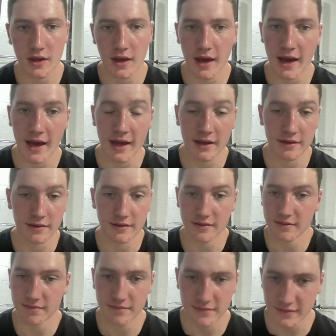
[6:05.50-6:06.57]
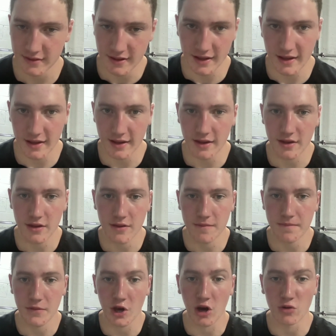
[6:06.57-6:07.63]
and
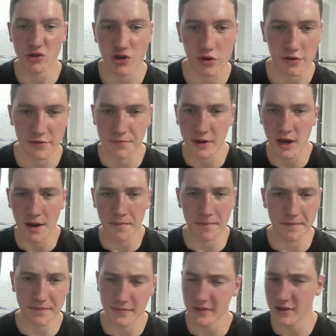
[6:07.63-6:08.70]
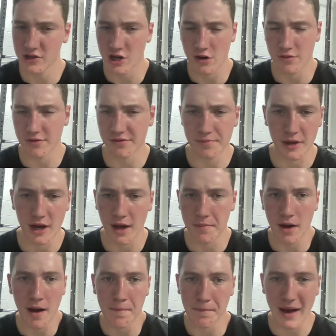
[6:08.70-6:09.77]
your whole chakras become chakras become
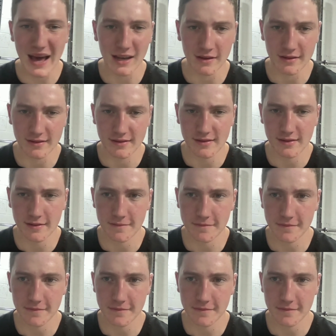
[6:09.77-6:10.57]
unbalanced.